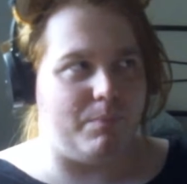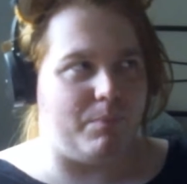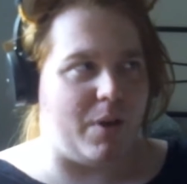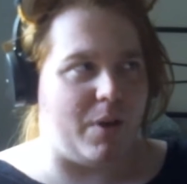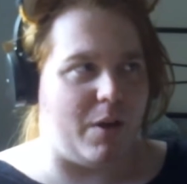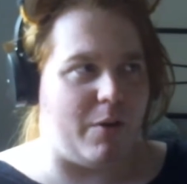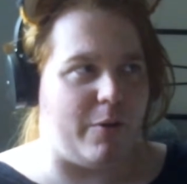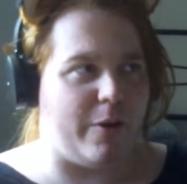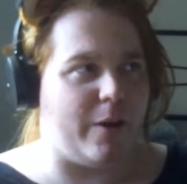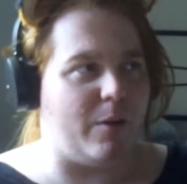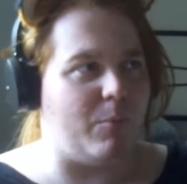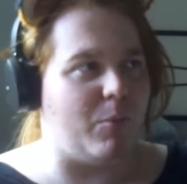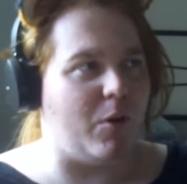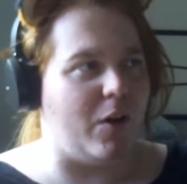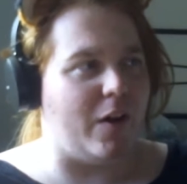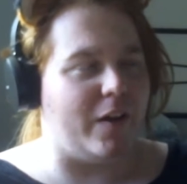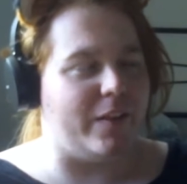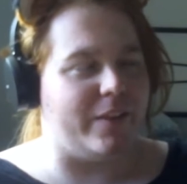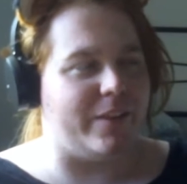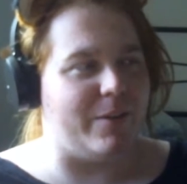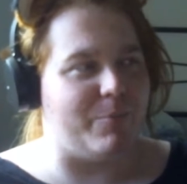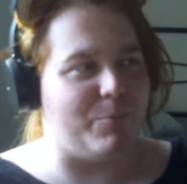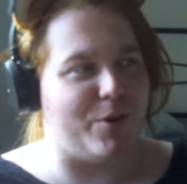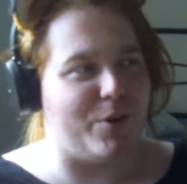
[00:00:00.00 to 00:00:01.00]
bearing in
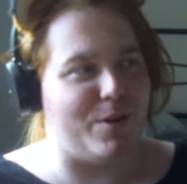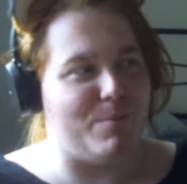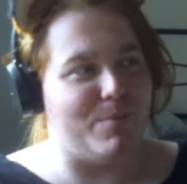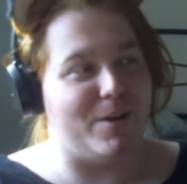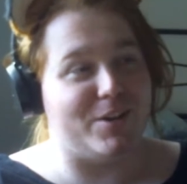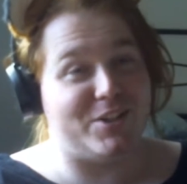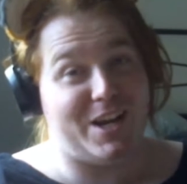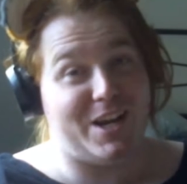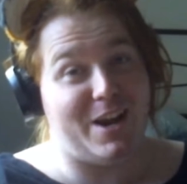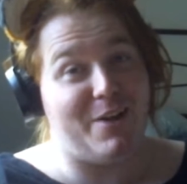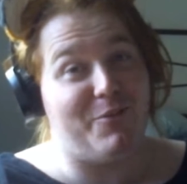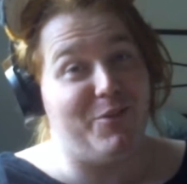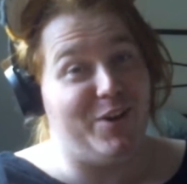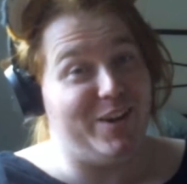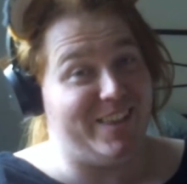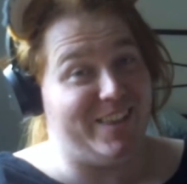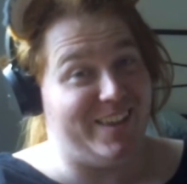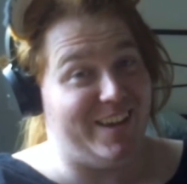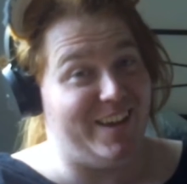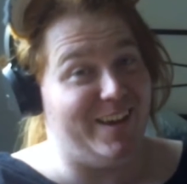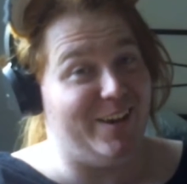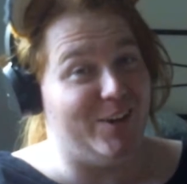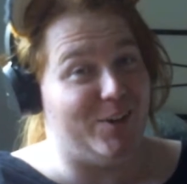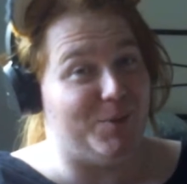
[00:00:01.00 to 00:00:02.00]
mind that pretty much
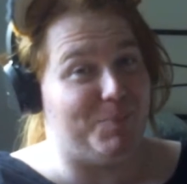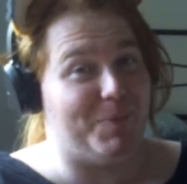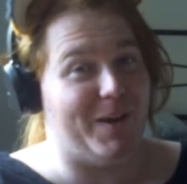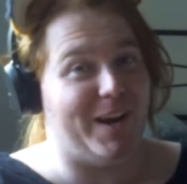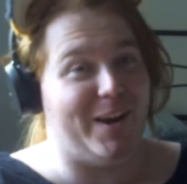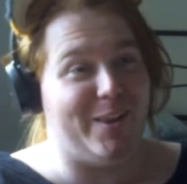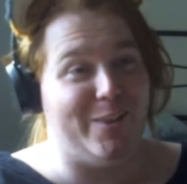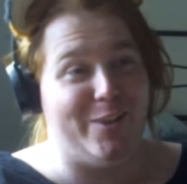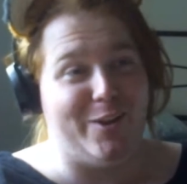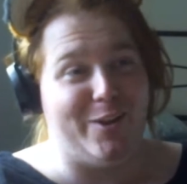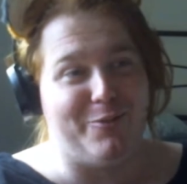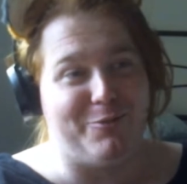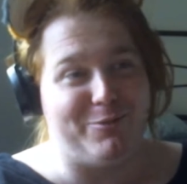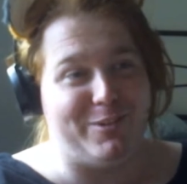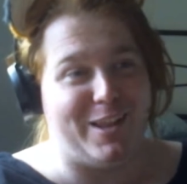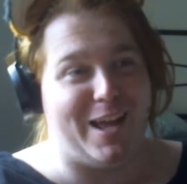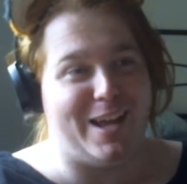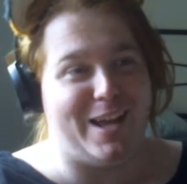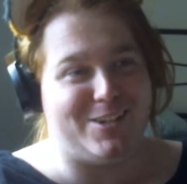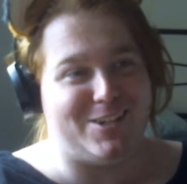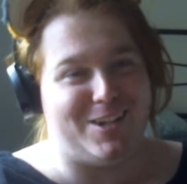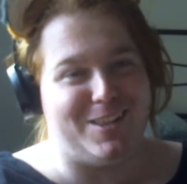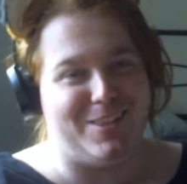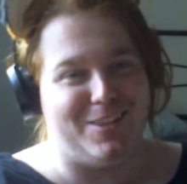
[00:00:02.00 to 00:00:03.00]
everything is better than
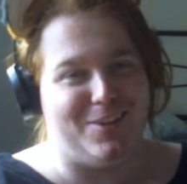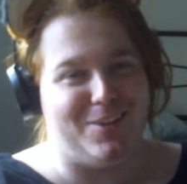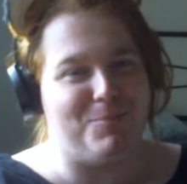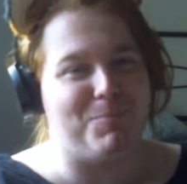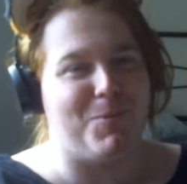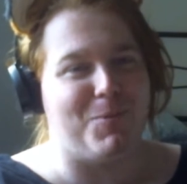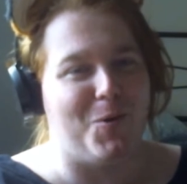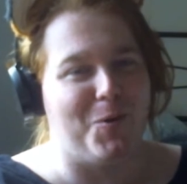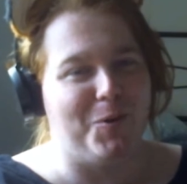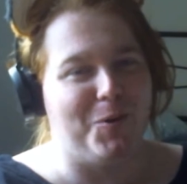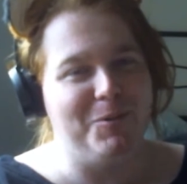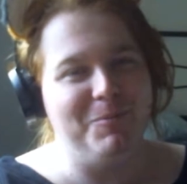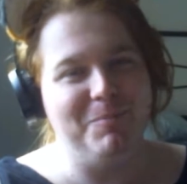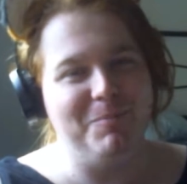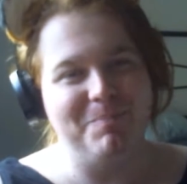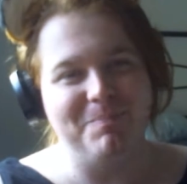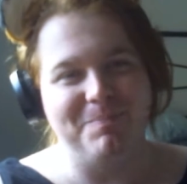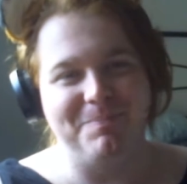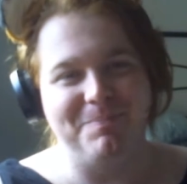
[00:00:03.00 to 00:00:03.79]
Flash at this point.